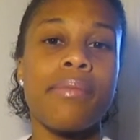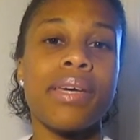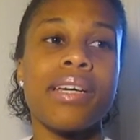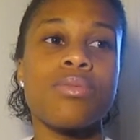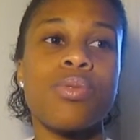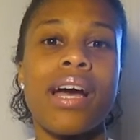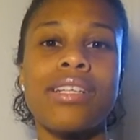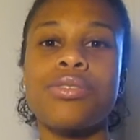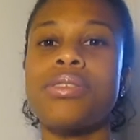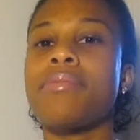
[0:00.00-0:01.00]
because when
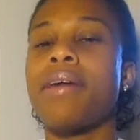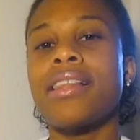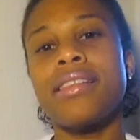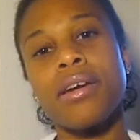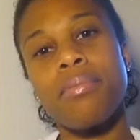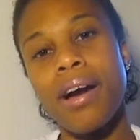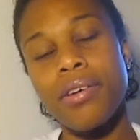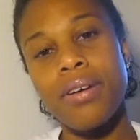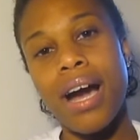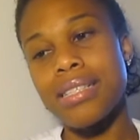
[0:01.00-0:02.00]
I do them, I think
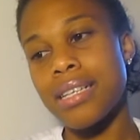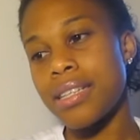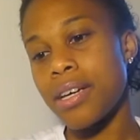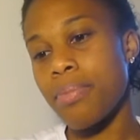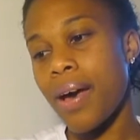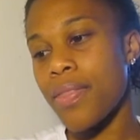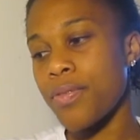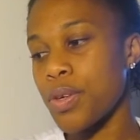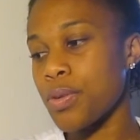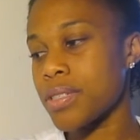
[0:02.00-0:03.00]
about you guys, I think about the
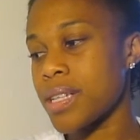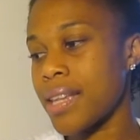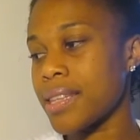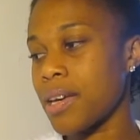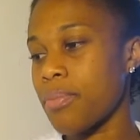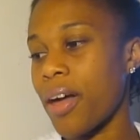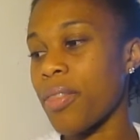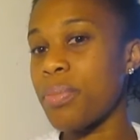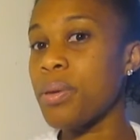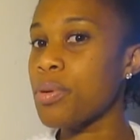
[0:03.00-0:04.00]
viewers, I think
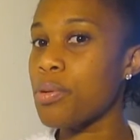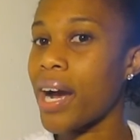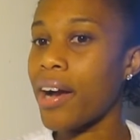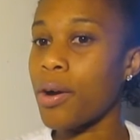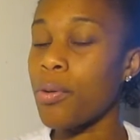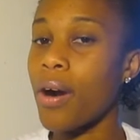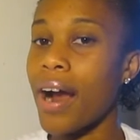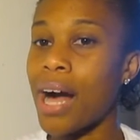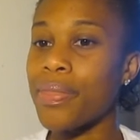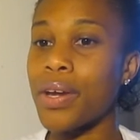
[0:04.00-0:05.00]
about the people who are
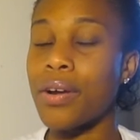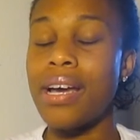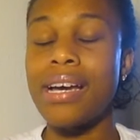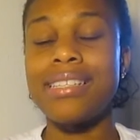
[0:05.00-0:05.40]
out there